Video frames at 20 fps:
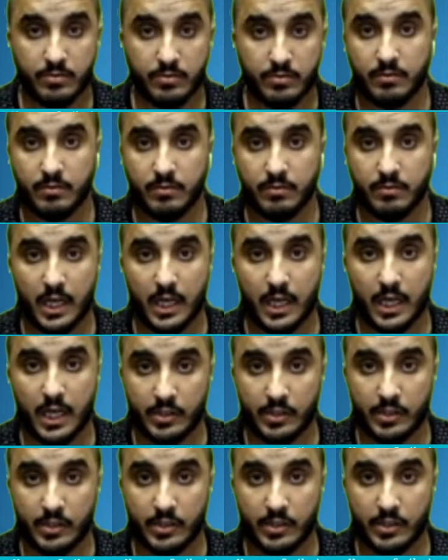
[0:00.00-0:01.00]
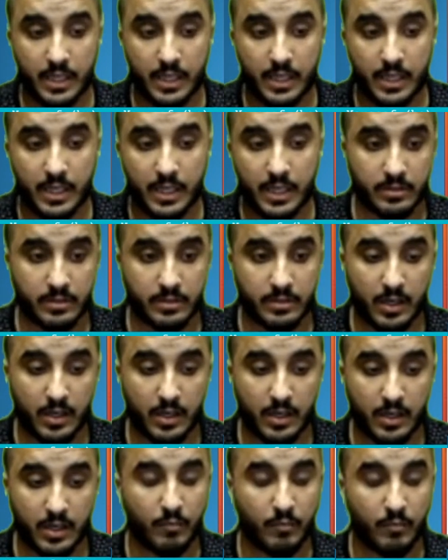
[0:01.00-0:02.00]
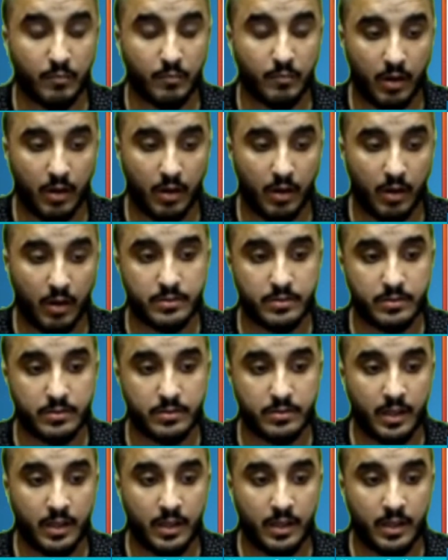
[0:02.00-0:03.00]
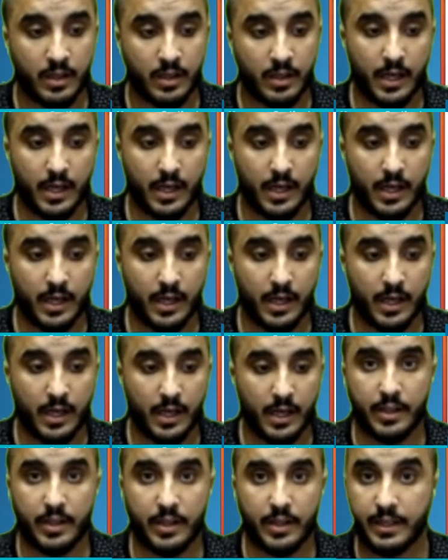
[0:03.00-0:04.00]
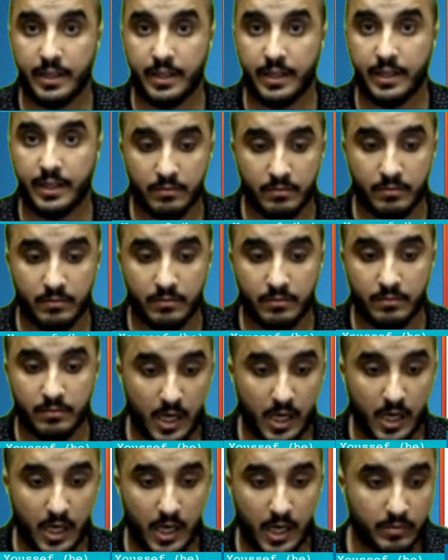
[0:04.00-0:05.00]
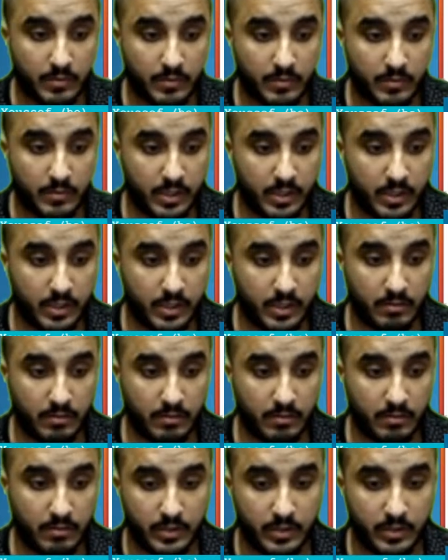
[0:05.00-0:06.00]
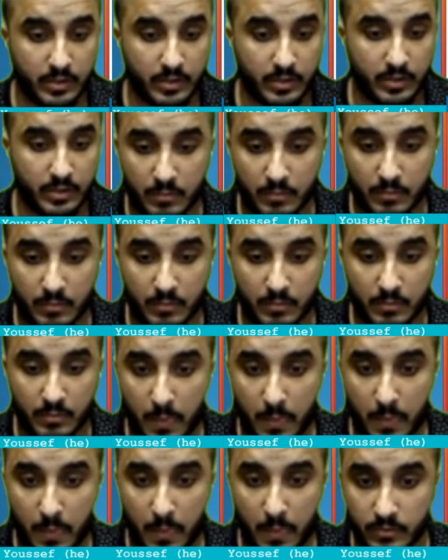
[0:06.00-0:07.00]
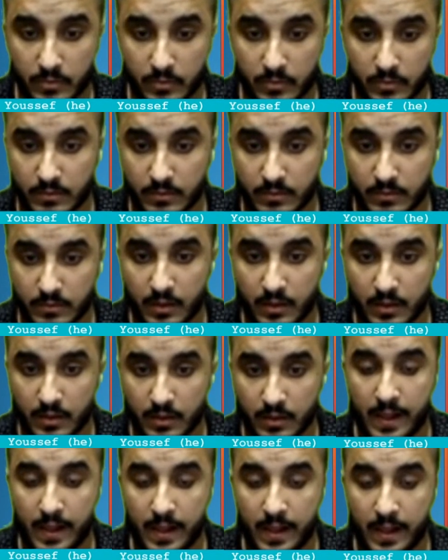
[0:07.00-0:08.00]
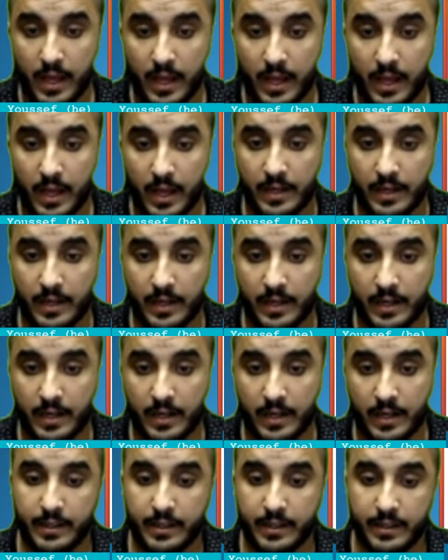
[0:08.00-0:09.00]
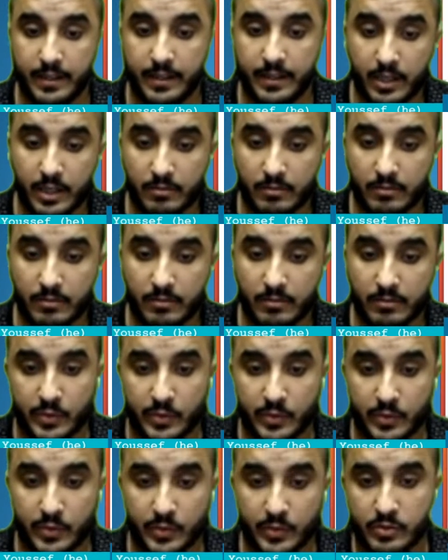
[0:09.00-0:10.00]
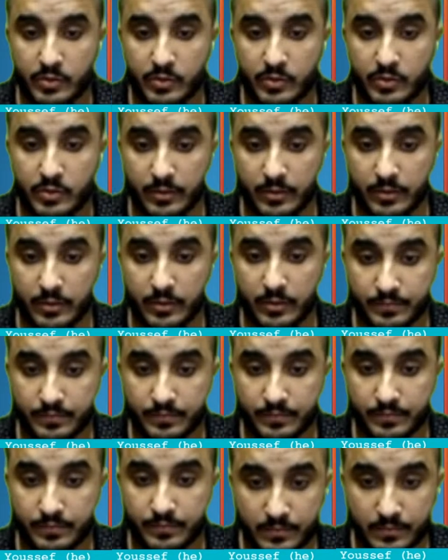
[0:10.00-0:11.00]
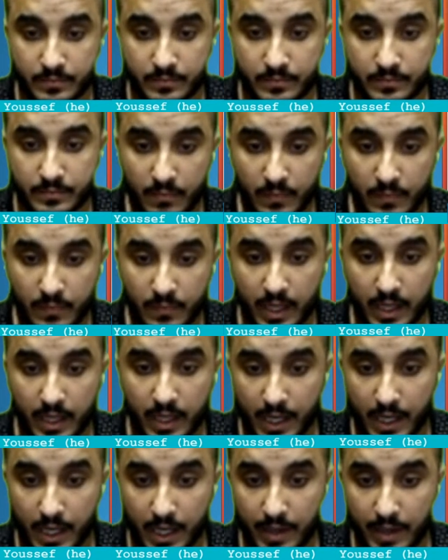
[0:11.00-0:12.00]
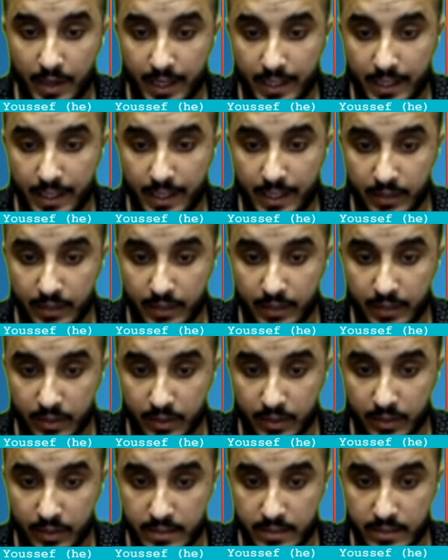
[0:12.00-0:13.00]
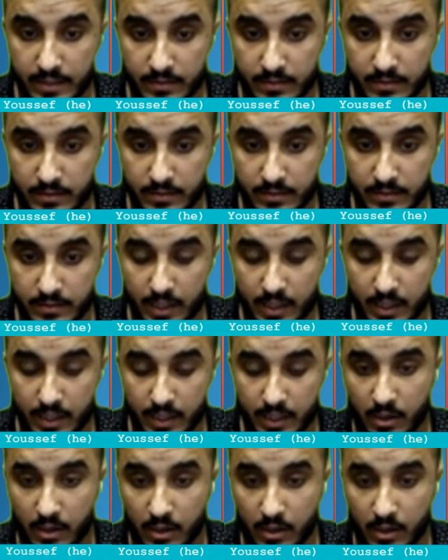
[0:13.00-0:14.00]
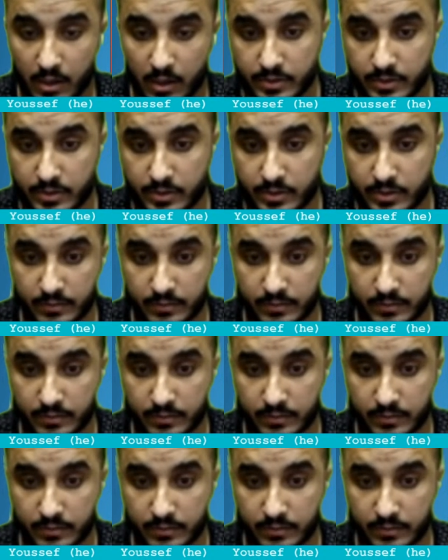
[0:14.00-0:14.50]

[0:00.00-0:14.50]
your website once it's done and polished and ready to be, hosted. And here we go, Bootstrap Studio. And you get a free license while you're a student.